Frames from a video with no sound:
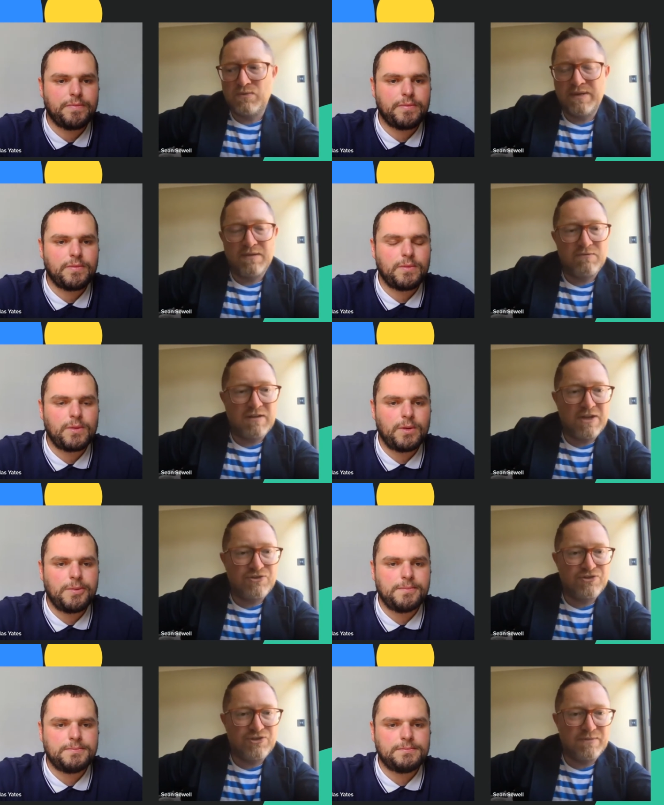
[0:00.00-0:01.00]
Speaker 1: will be a
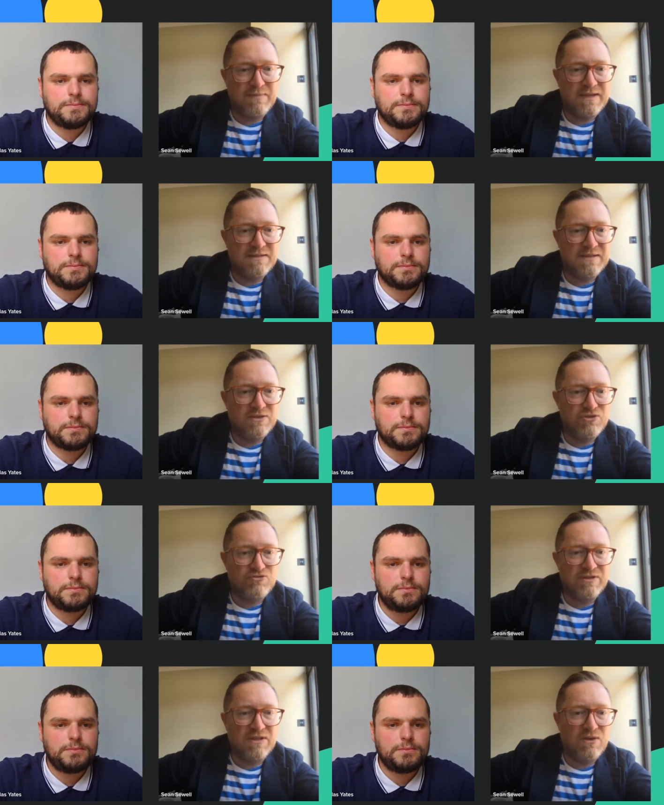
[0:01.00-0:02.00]
relationship based
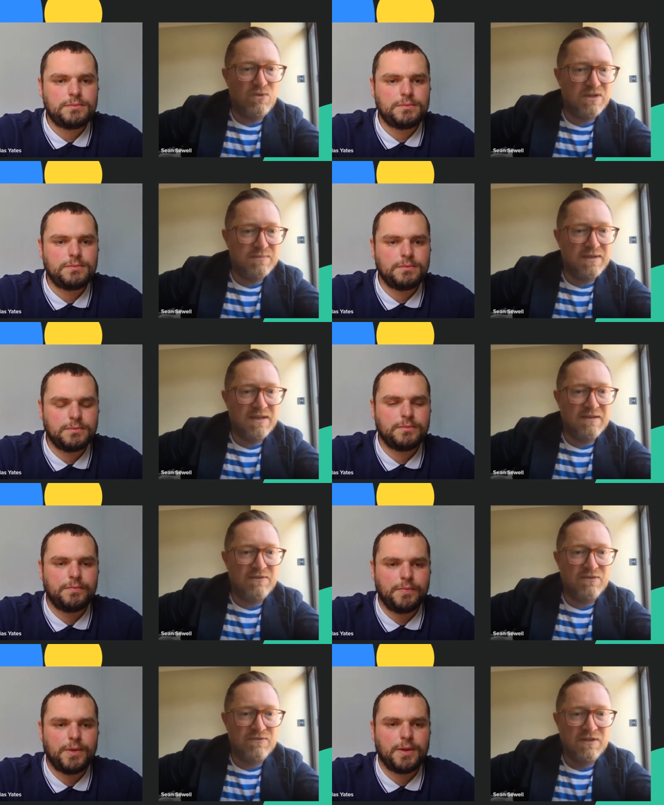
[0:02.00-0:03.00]
industry. There'll always be a
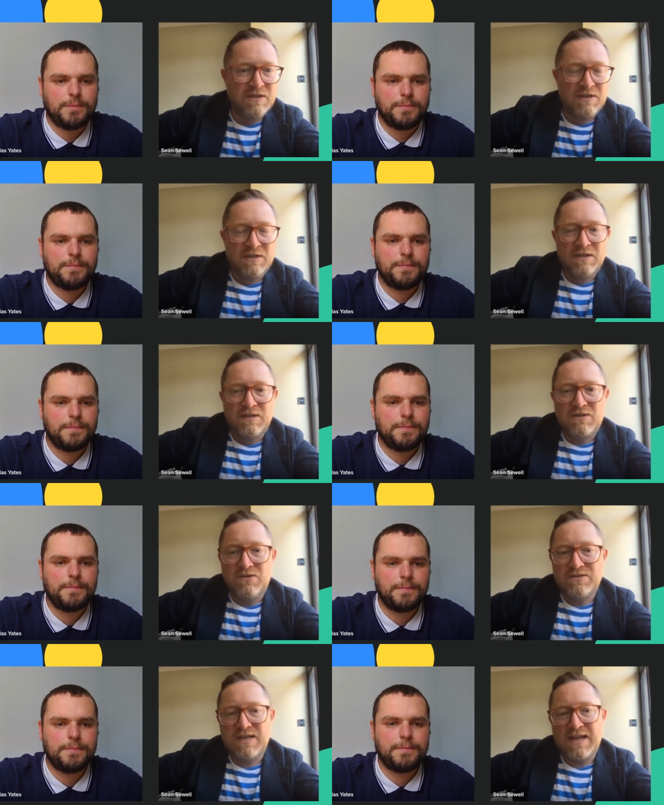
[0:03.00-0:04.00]
level of
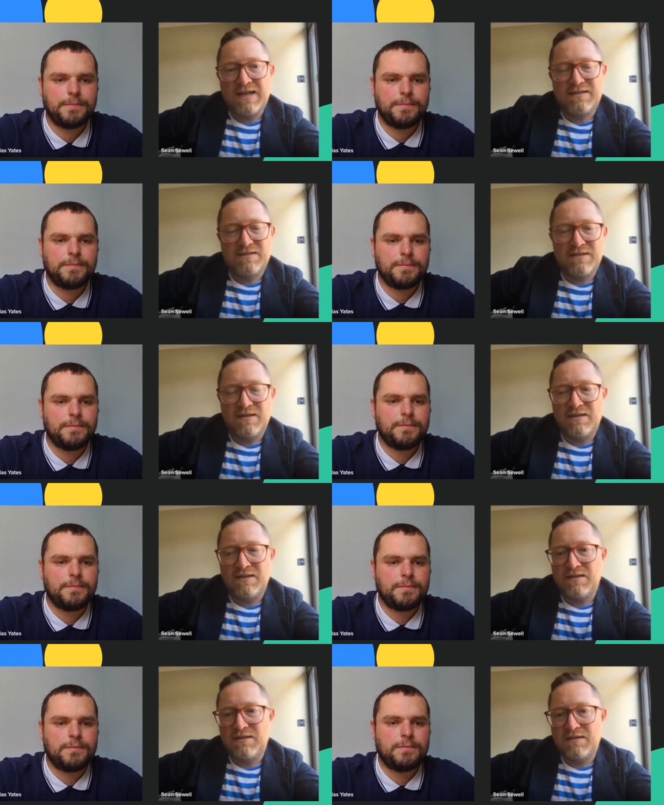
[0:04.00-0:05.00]
contact
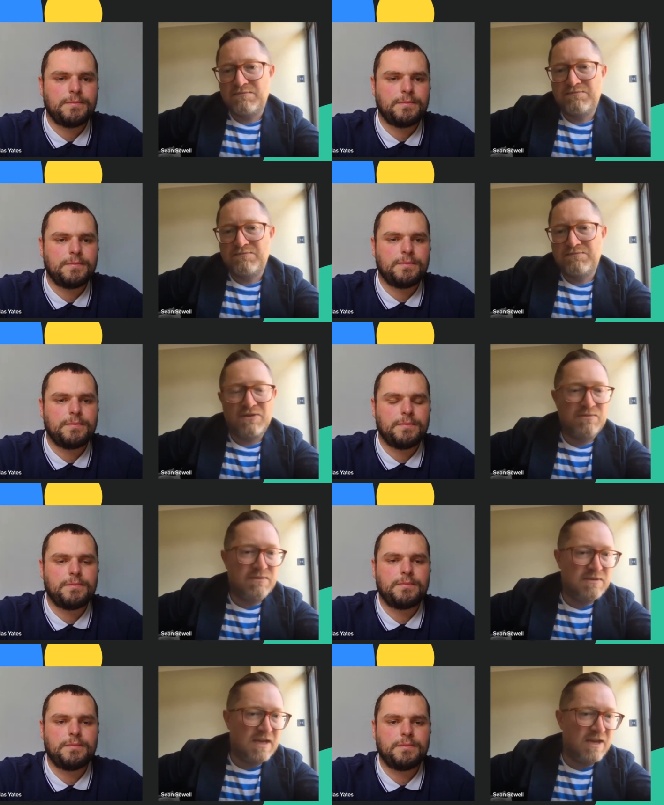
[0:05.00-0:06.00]
uh, and
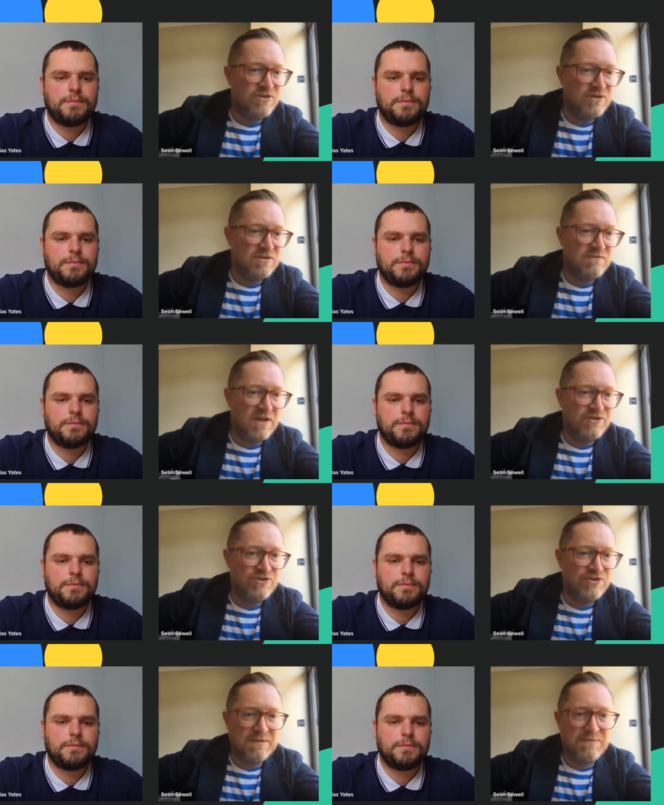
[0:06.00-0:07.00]
communication and
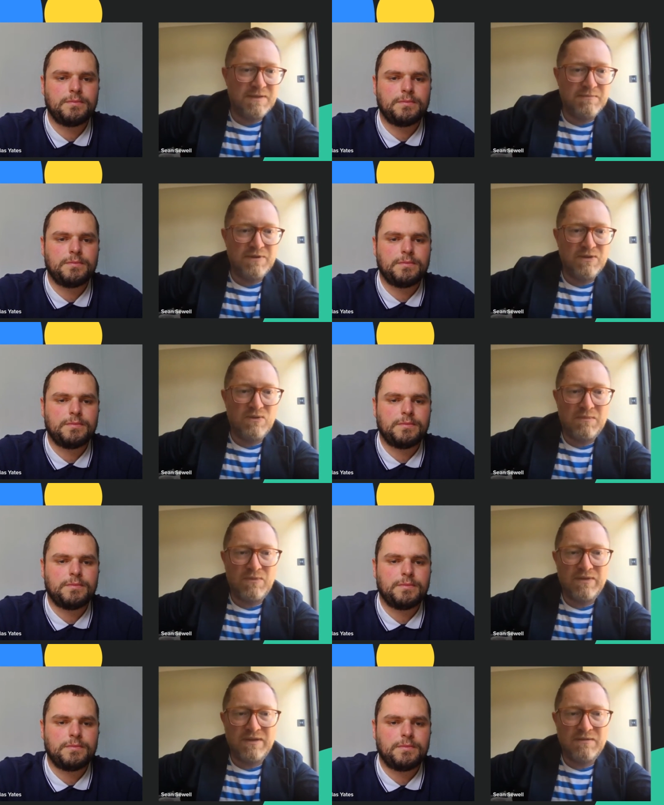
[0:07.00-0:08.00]
relationships being built up
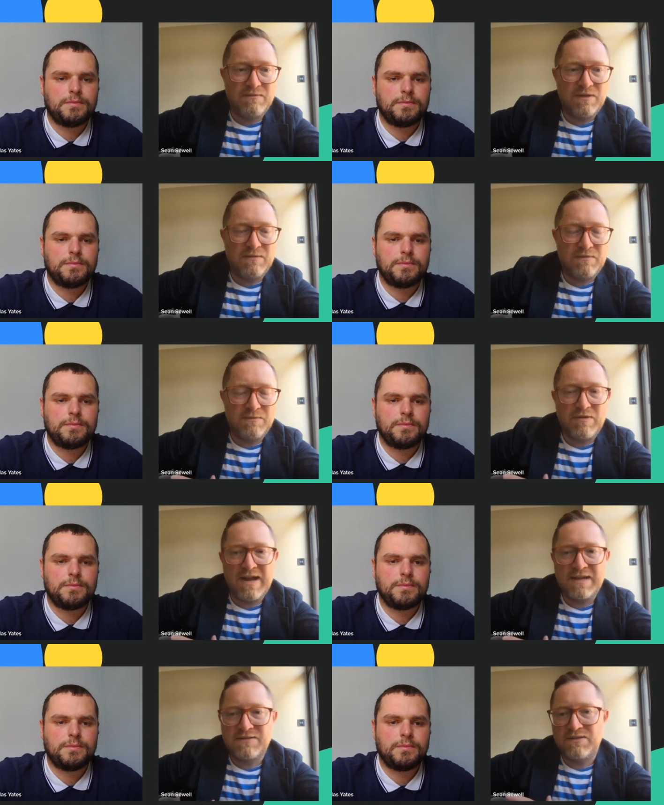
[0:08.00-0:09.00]
within the, the,
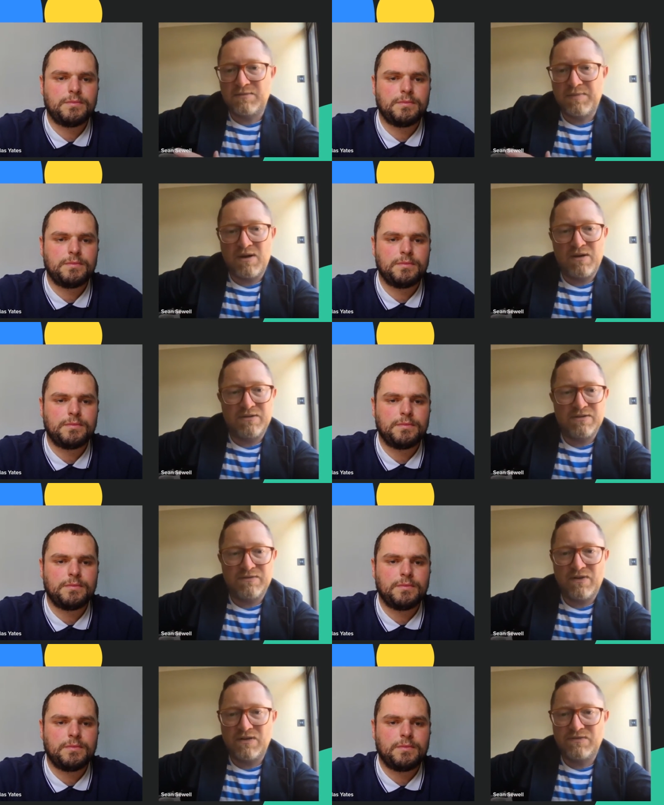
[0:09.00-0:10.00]
brands to the partners
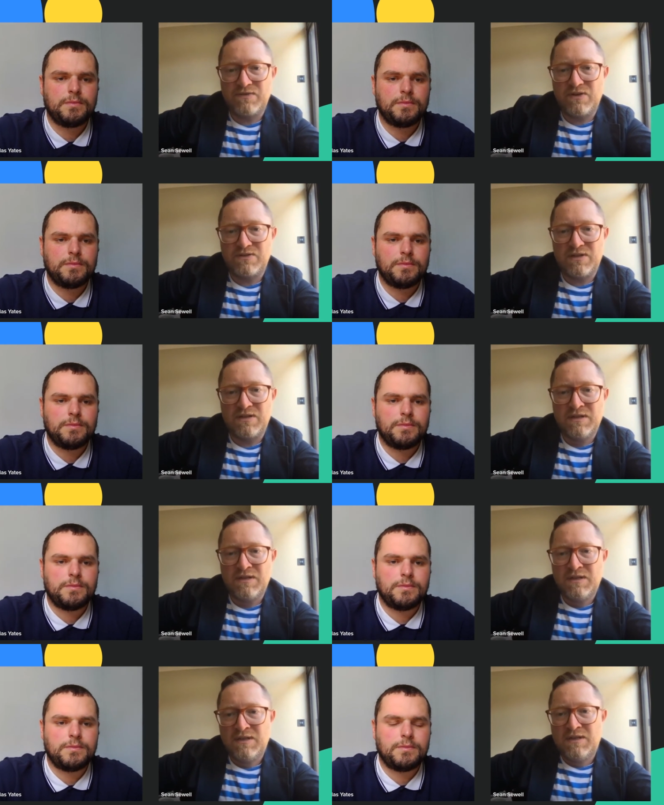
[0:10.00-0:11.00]
and vice versa.
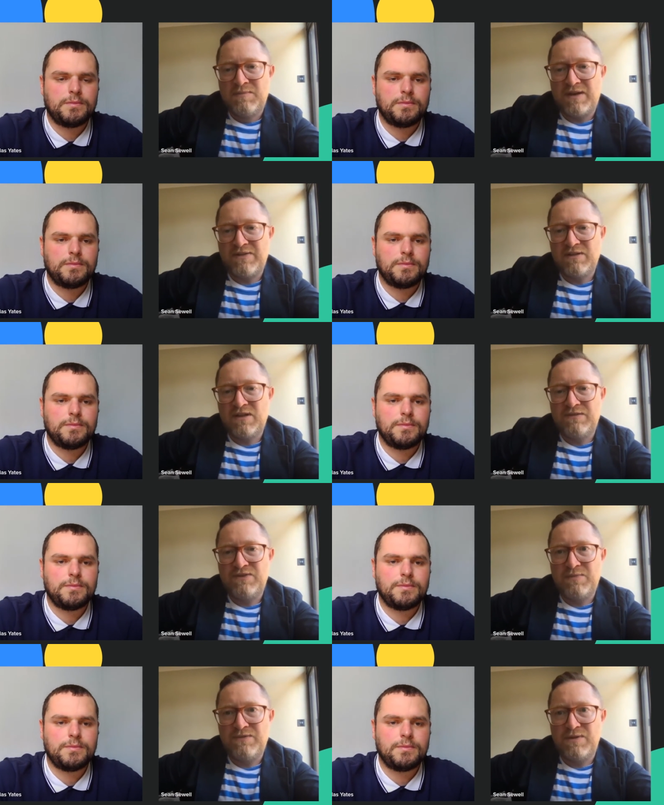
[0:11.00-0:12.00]
But I think that if
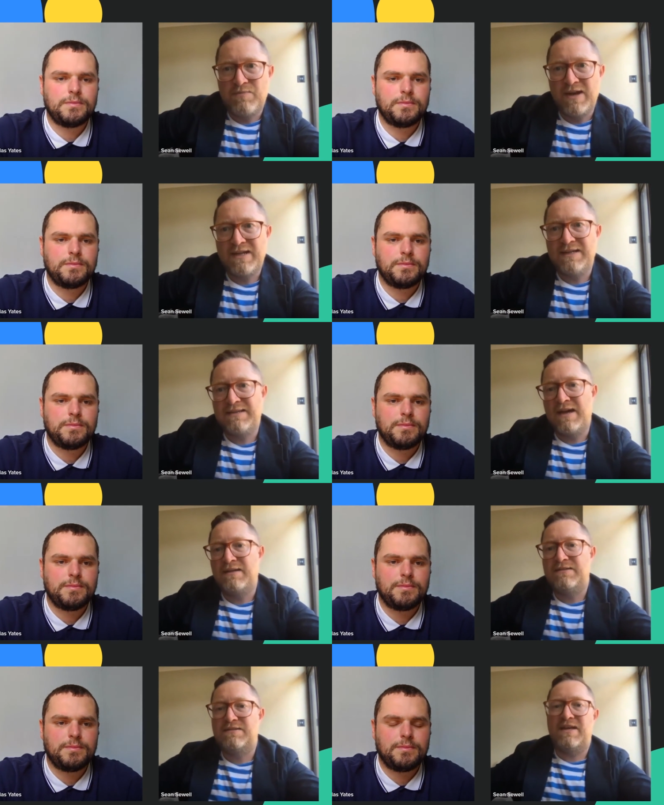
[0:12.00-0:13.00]
you if you break it down
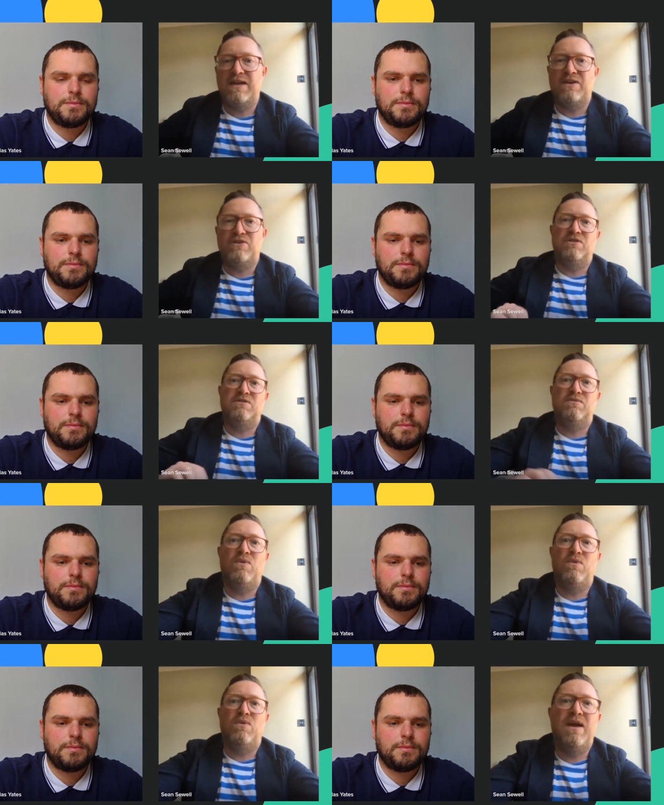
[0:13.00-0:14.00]
into sections
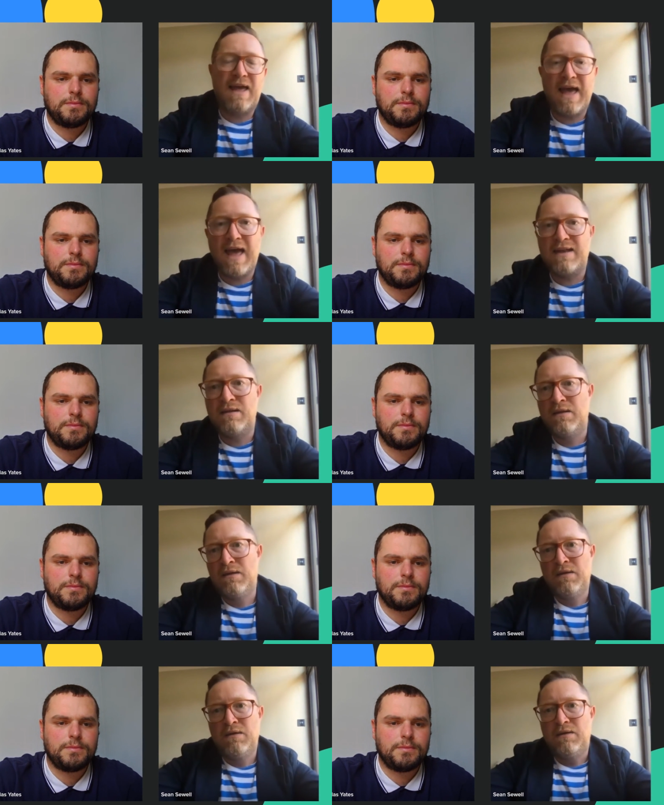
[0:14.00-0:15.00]
where it can
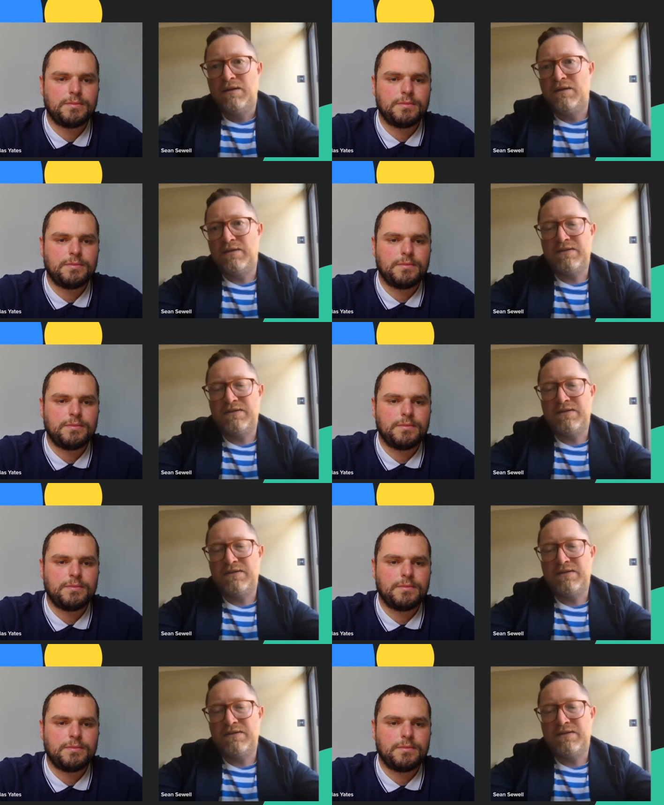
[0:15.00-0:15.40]
you